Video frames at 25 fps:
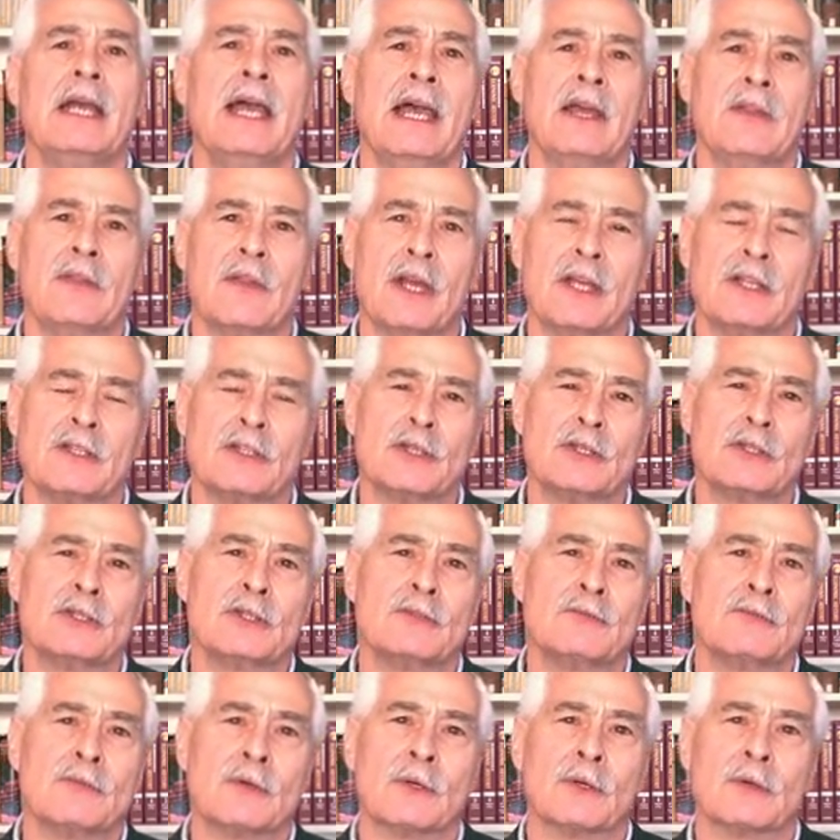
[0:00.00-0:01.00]
and then to
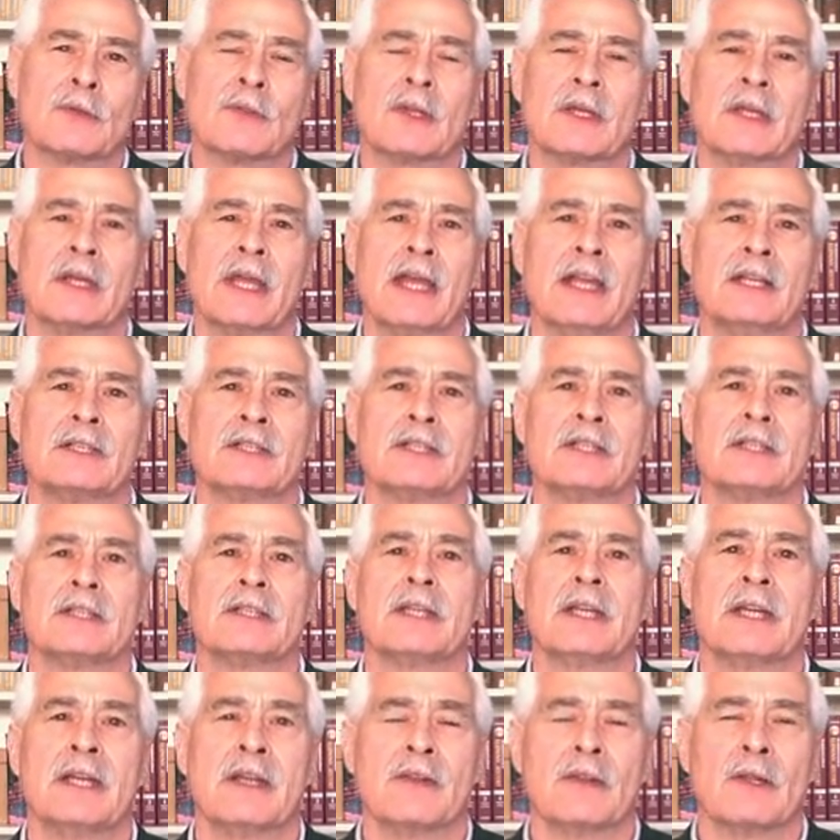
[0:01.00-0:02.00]
divert the
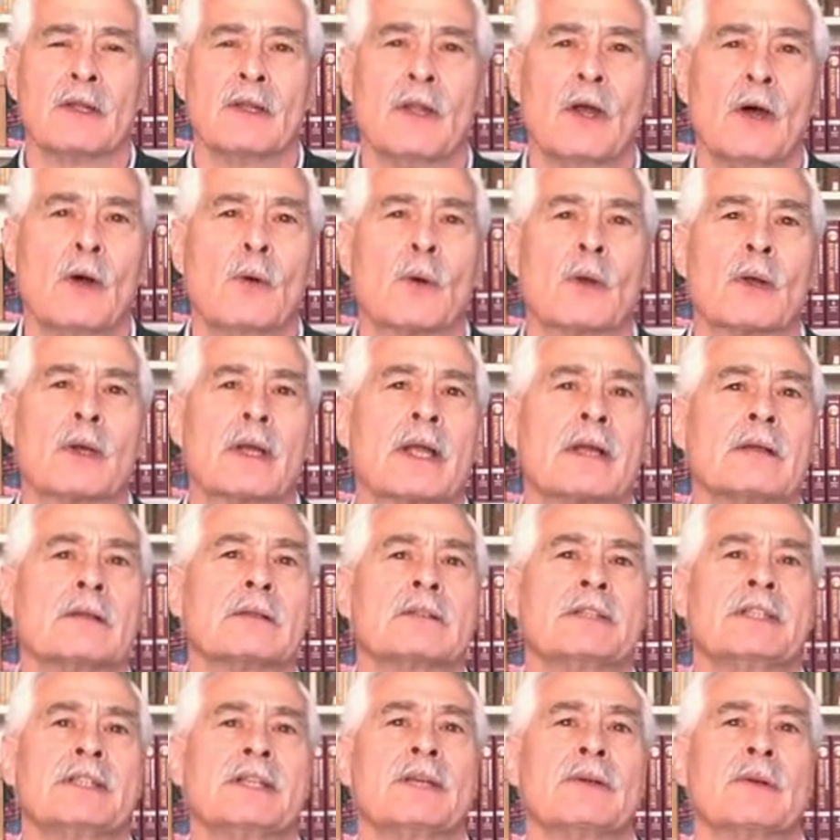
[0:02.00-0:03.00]
cases in the lower
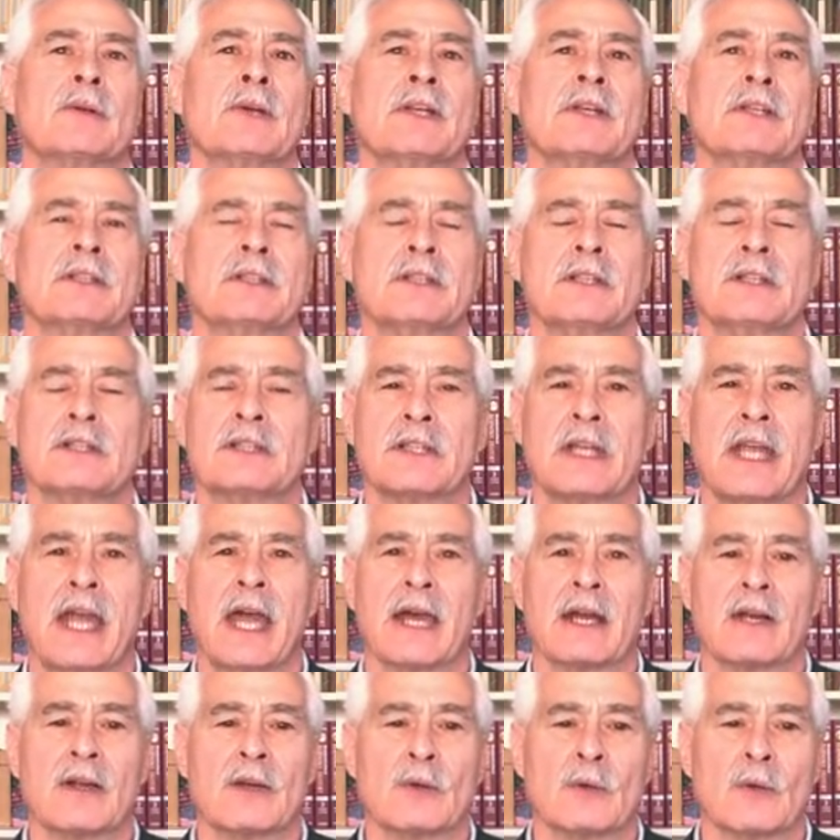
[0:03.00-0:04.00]
seriousness
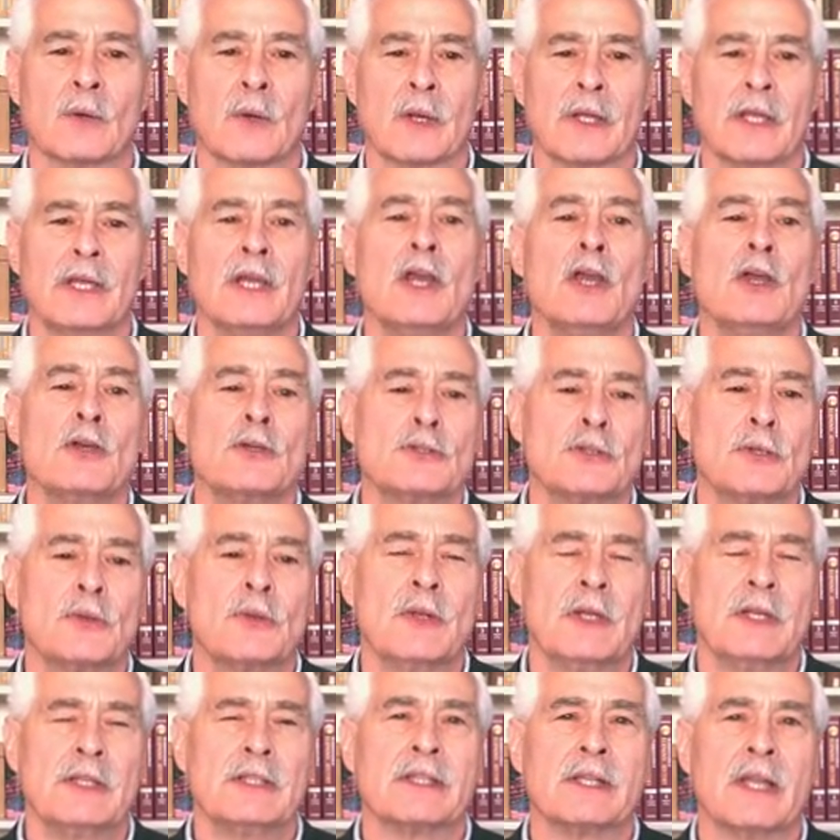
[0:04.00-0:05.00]
category to
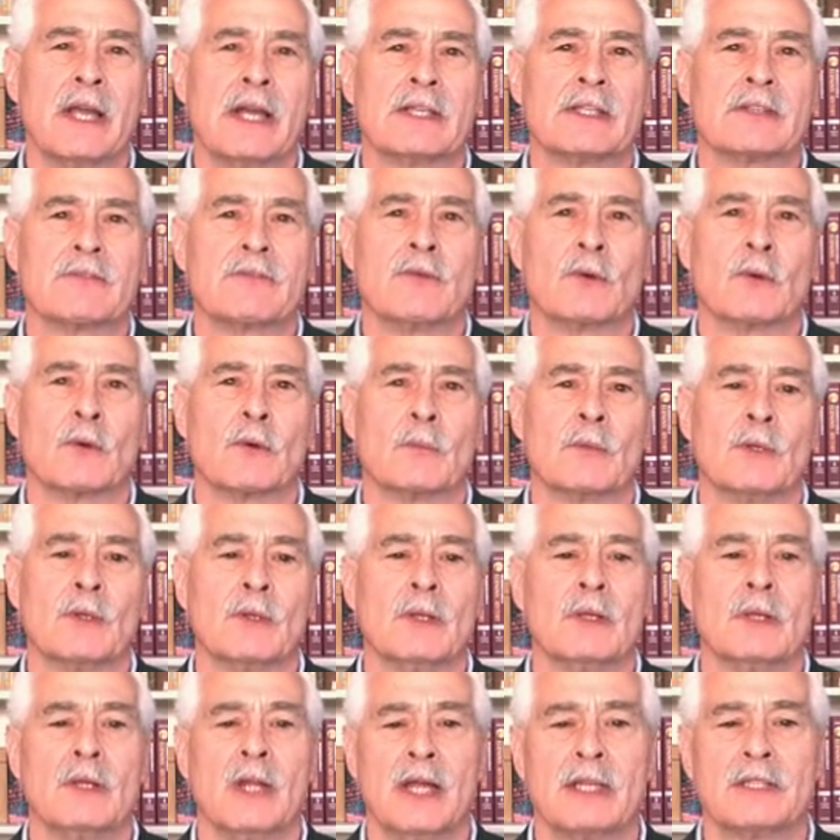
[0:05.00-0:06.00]
these less formal,
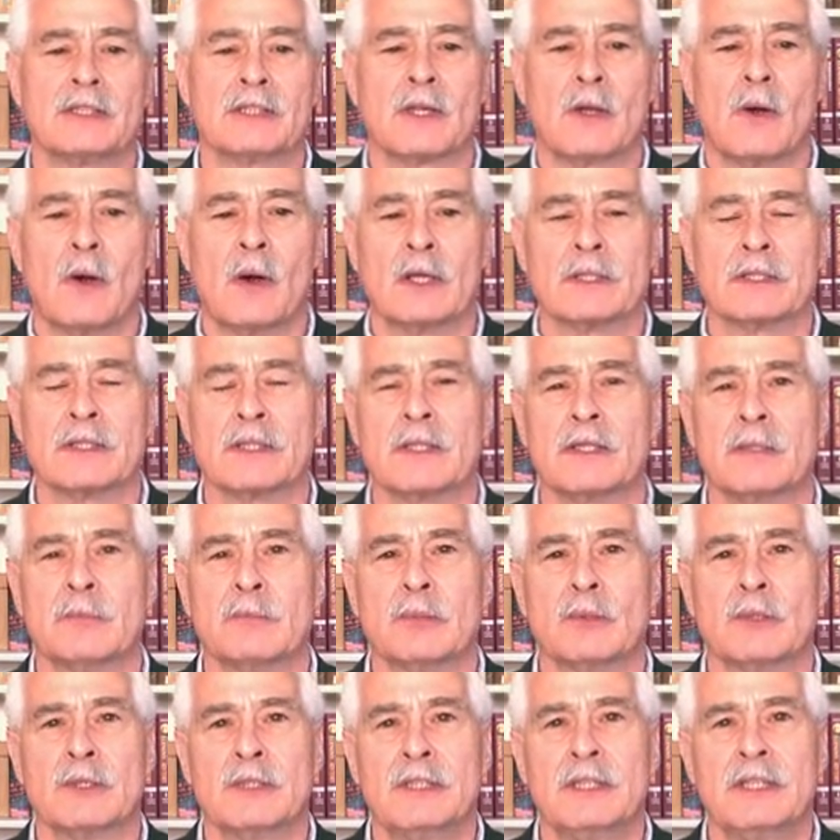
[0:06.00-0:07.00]
less costly
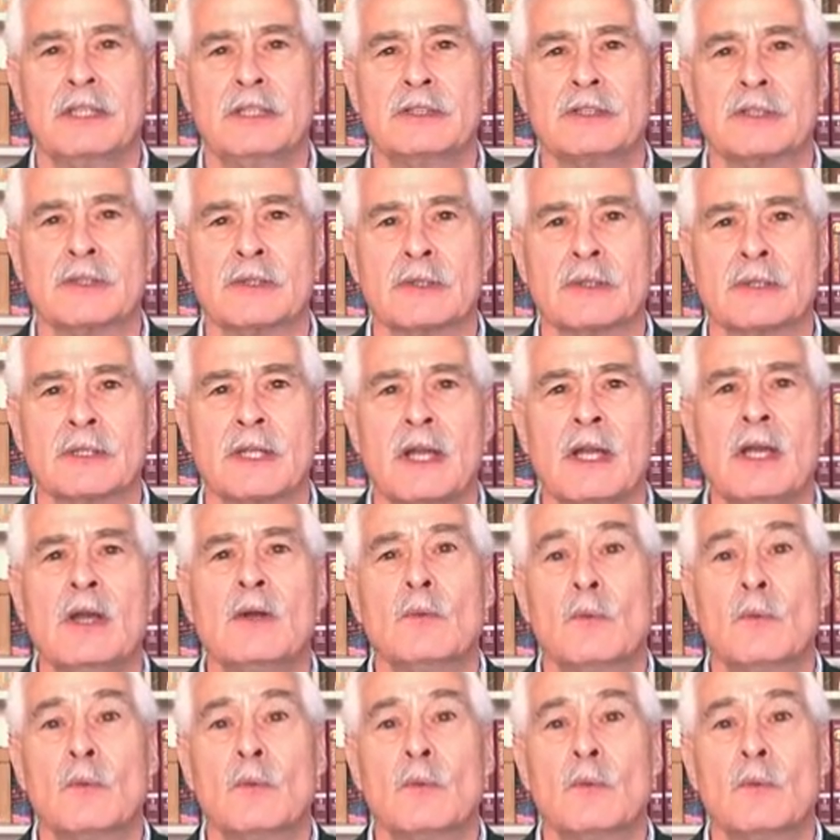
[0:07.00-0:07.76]
procedures,